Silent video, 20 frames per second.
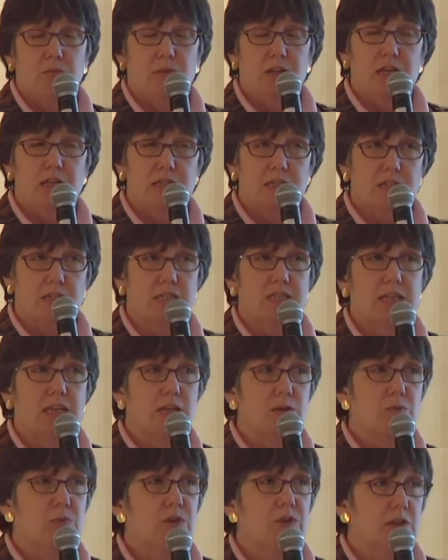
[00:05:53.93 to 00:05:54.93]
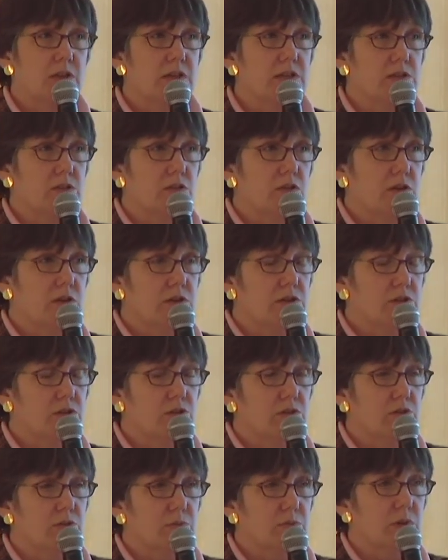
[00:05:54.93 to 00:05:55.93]
because sustainability is
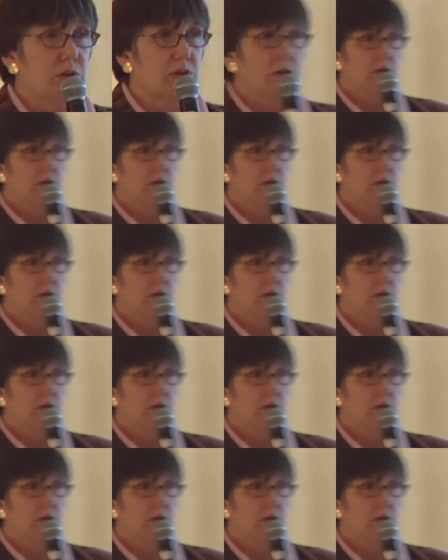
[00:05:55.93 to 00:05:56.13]
long-term.